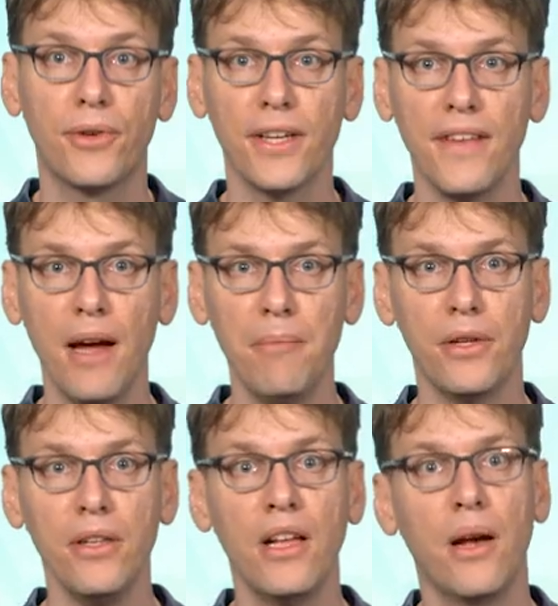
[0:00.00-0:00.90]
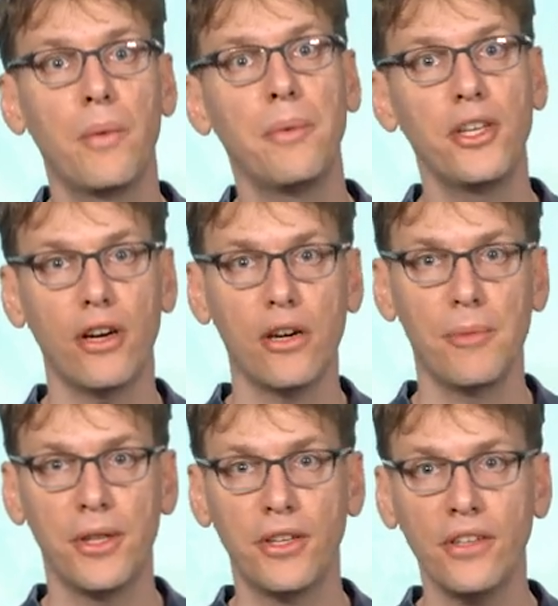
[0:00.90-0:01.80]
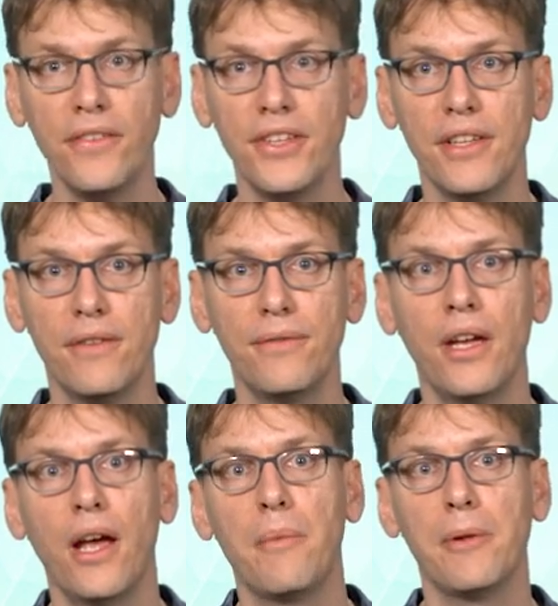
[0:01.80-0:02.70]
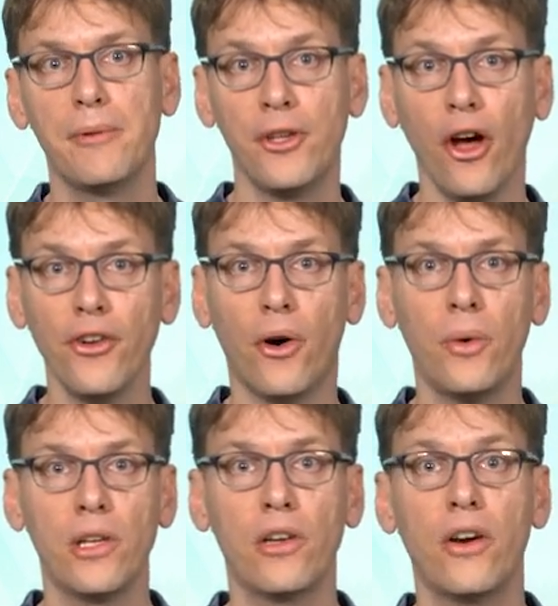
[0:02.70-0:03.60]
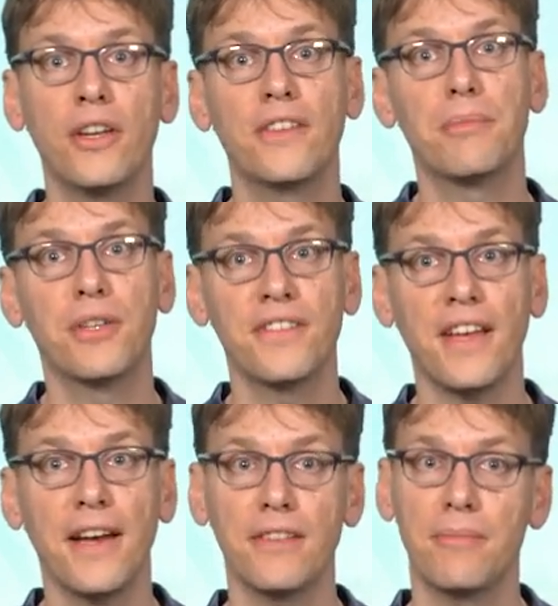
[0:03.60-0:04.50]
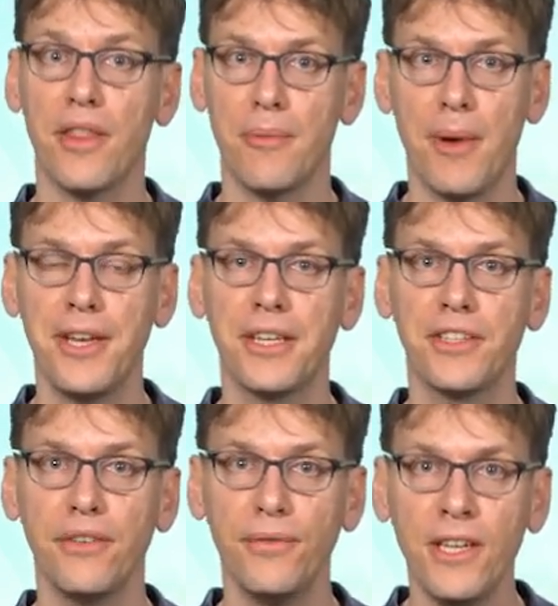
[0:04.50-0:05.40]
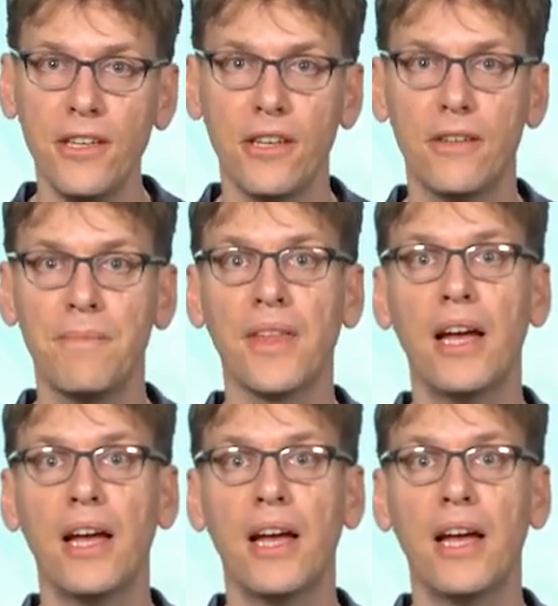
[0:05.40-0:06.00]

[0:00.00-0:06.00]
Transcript: For example, when we talk about the derivative, we will not only learn its precise mathematical definition,